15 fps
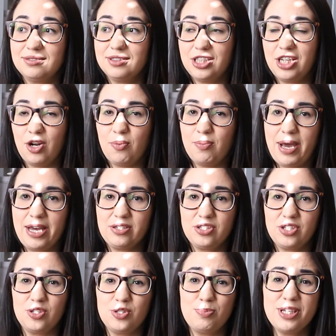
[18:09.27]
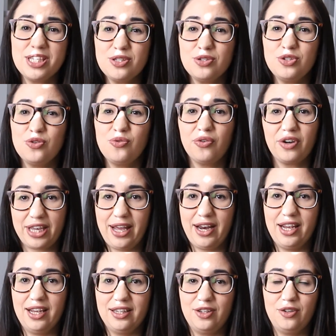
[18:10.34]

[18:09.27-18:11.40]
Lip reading: you know, milestones, because you do forget it.